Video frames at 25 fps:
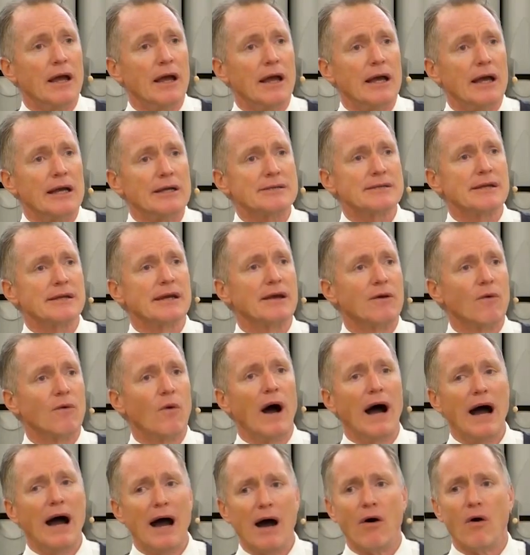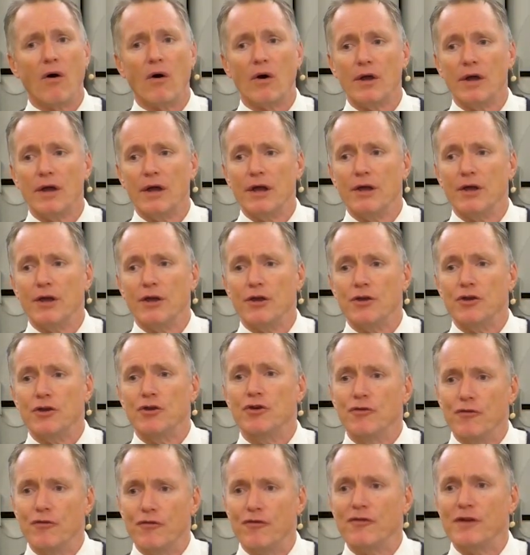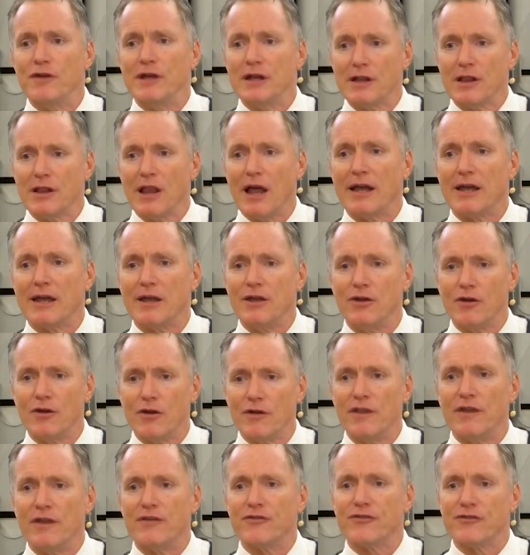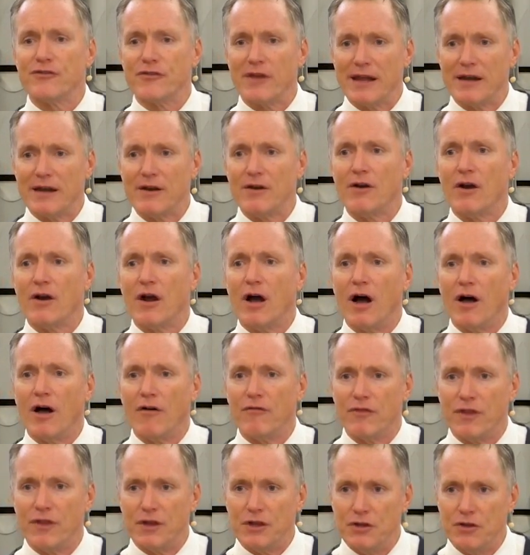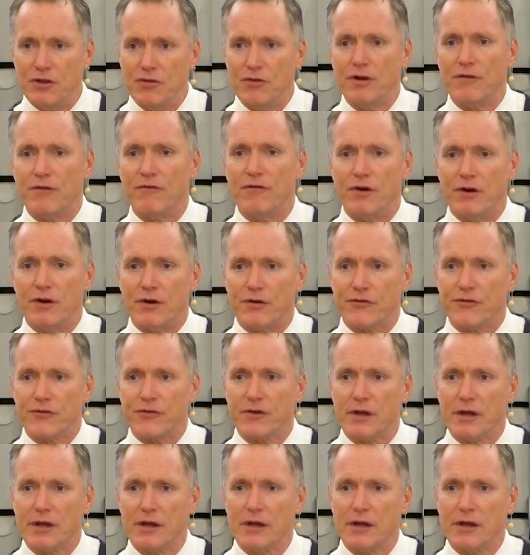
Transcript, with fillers: it's like, wow, you feel like you're the center of the universe.